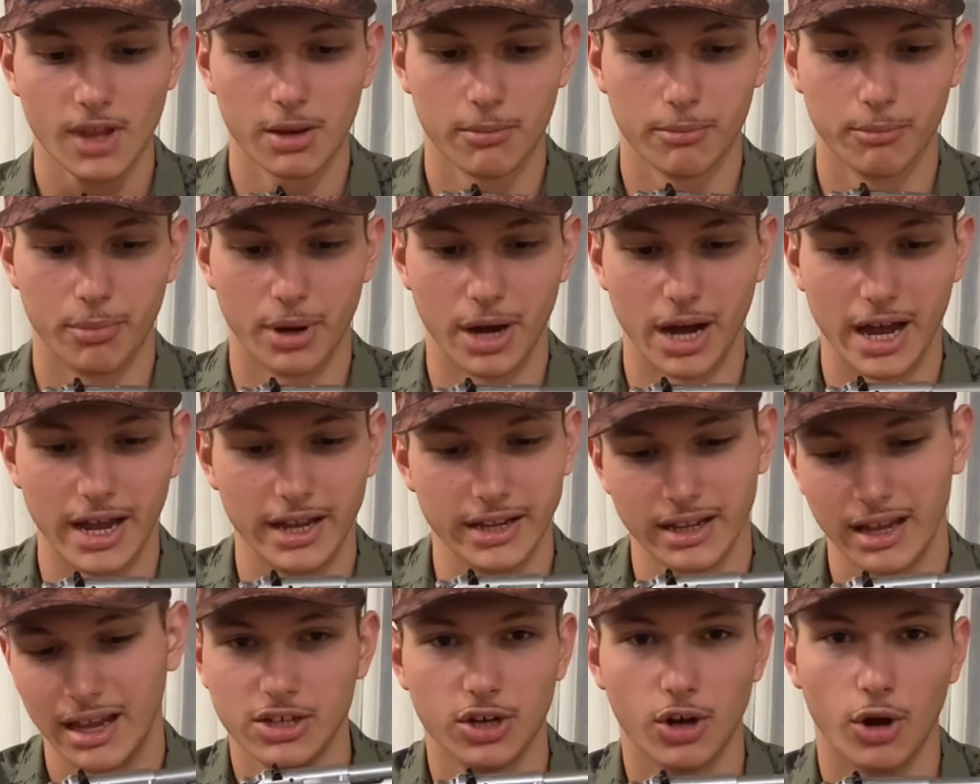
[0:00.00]

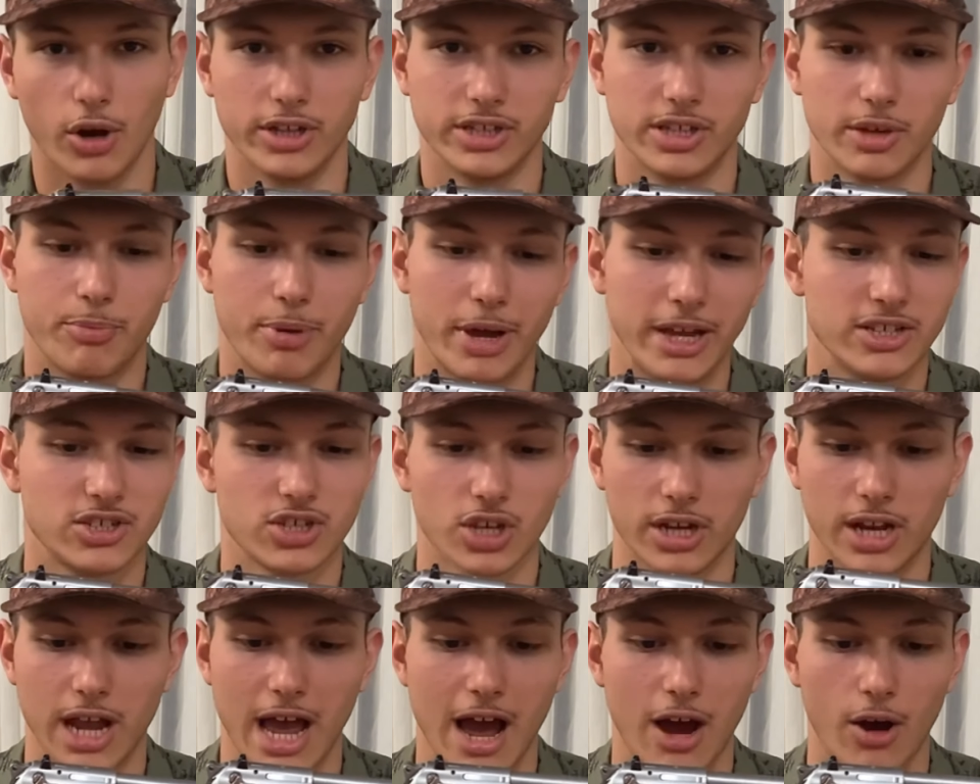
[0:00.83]
But, it depends
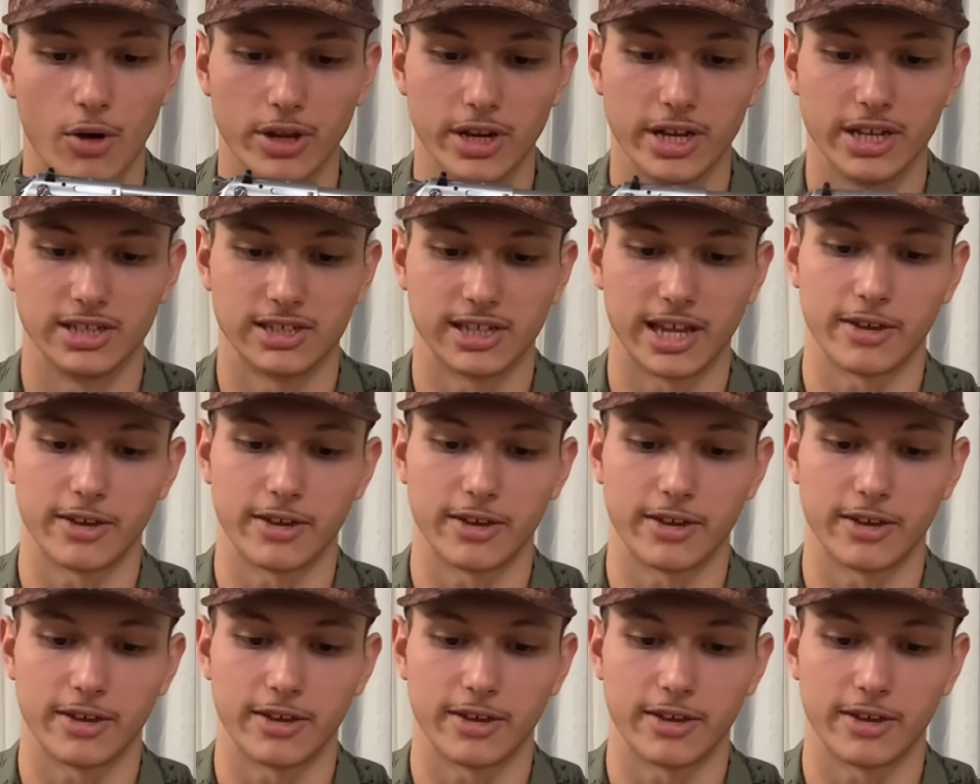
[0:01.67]
on how it is.